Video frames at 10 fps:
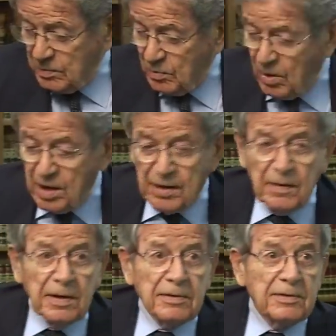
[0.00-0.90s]

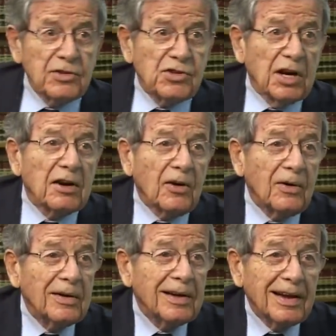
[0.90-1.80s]
water and
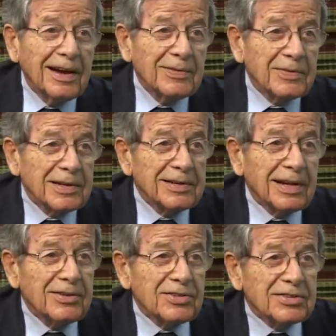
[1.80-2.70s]
jungle, I figured, I
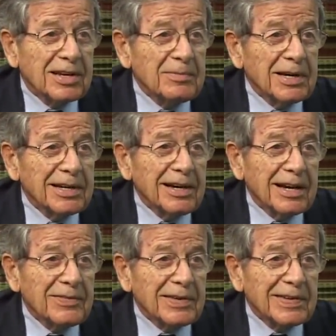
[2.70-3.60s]
used to say, my
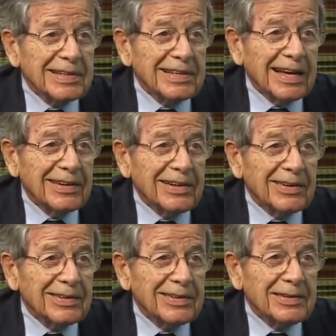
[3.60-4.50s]
God, if you ever get down
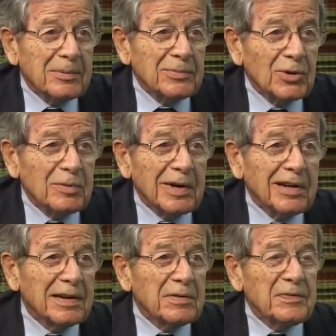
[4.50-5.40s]
here, never, nobody
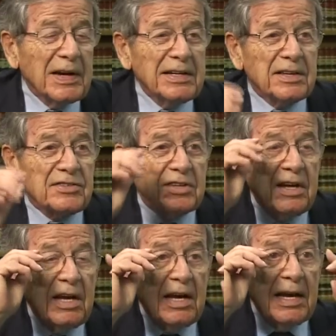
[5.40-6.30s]
will ever find us.
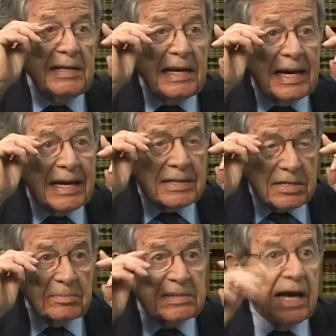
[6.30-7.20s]
And they had
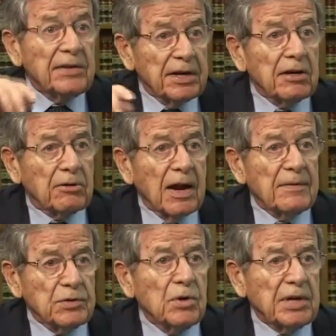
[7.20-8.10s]
some downed
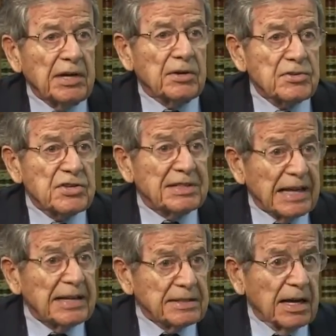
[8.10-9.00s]
aircraft locators at
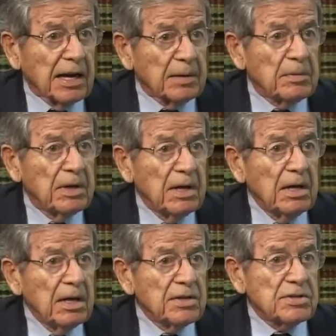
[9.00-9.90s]
that time
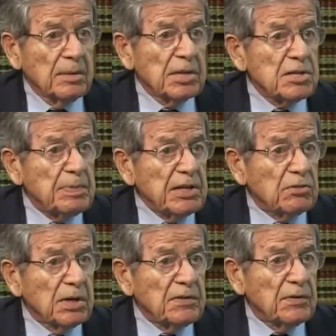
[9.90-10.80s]
in some of these
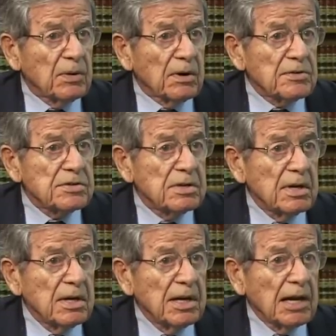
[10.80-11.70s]
B-24s.
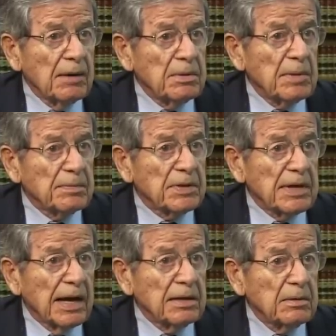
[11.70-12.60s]
And I remembered
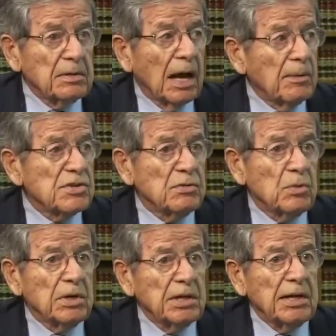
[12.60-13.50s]
that, and I was in
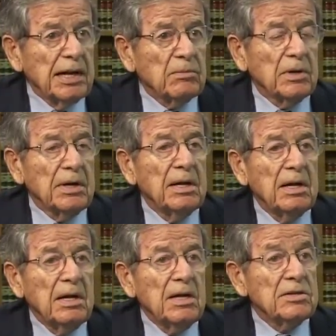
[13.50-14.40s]
one that had one.
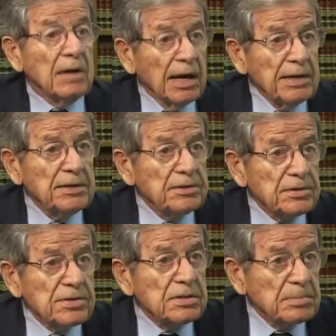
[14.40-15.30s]
So I
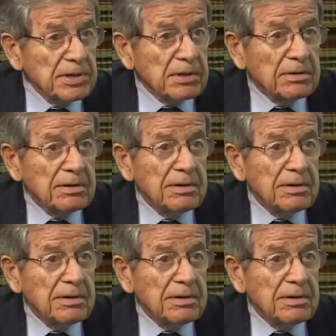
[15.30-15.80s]
introduced the bill